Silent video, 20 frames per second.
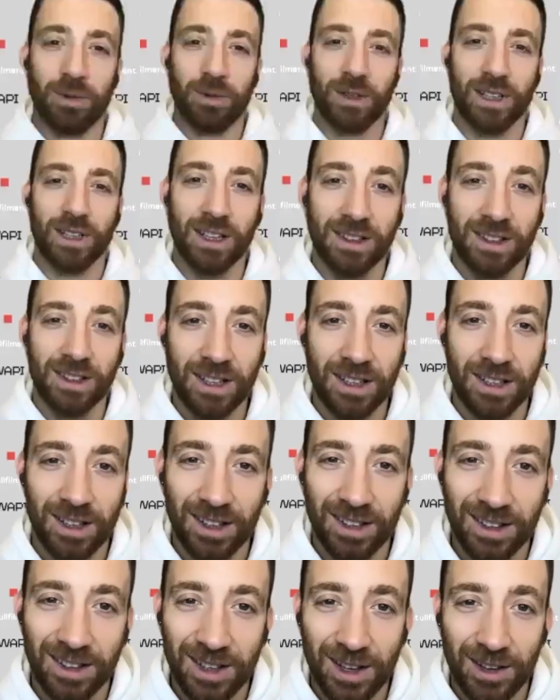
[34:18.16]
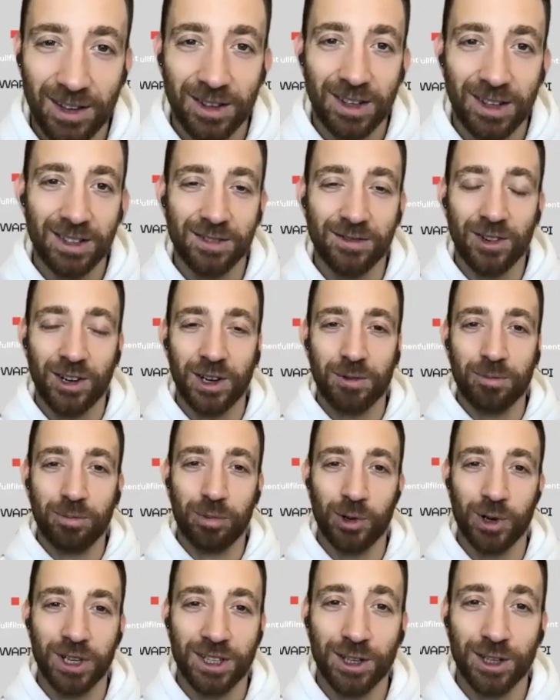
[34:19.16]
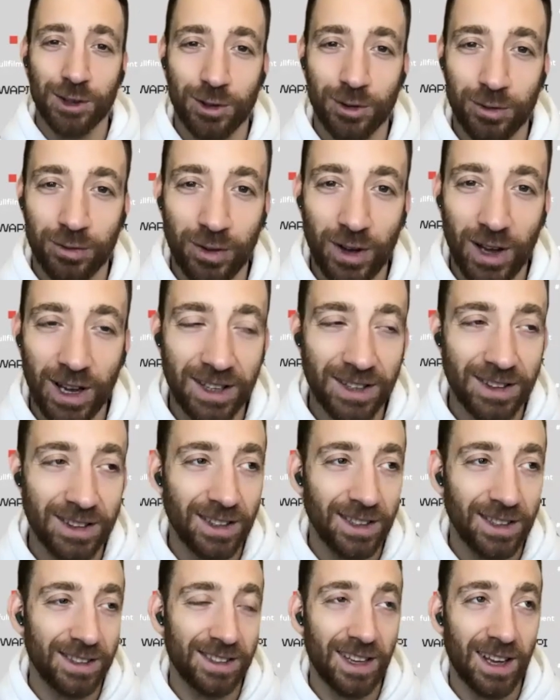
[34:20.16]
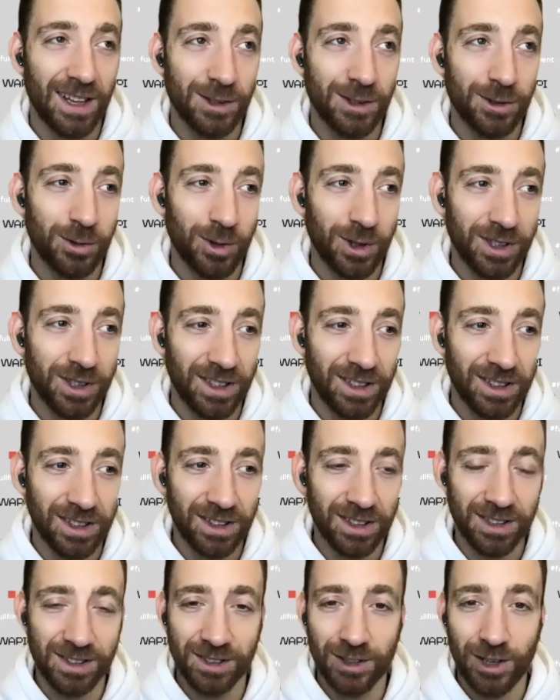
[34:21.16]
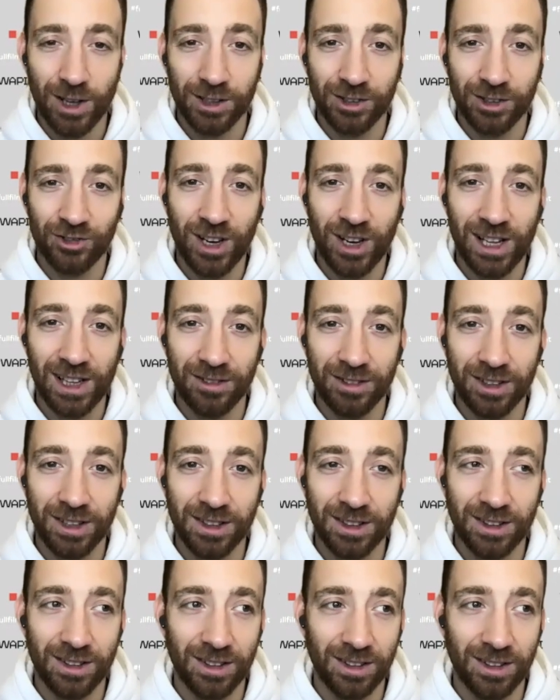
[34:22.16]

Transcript: I think it's very important to find this answer that it is not relevant